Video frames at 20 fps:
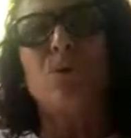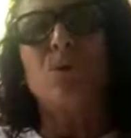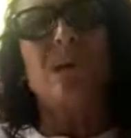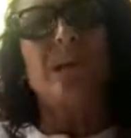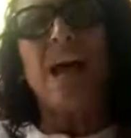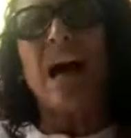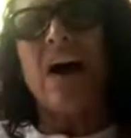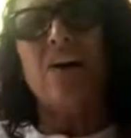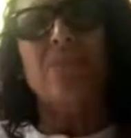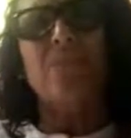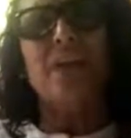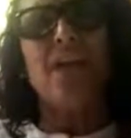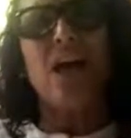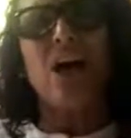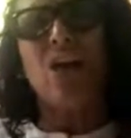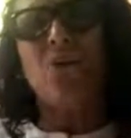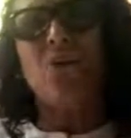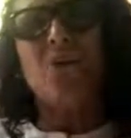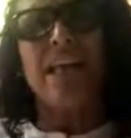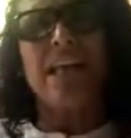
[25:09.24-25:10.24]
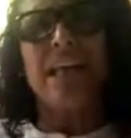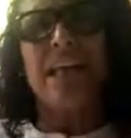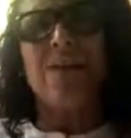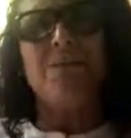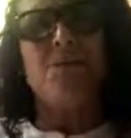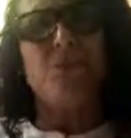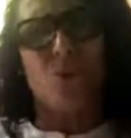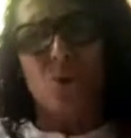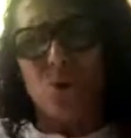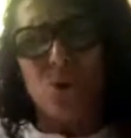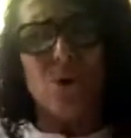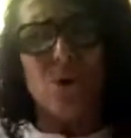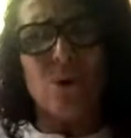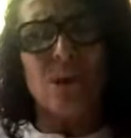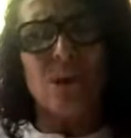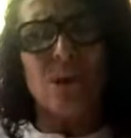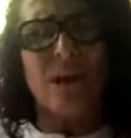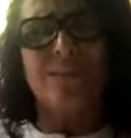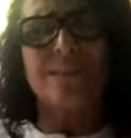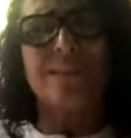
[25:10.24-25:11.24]
only half an hour of taking
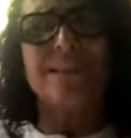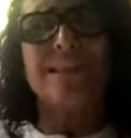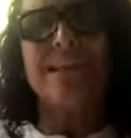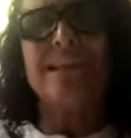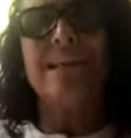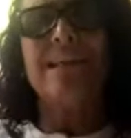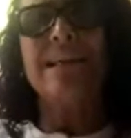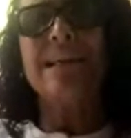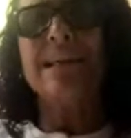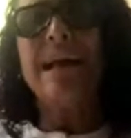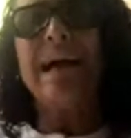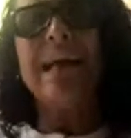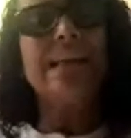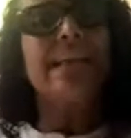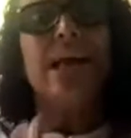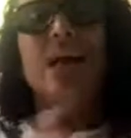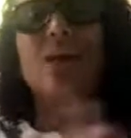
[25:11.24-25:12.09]
photographs. And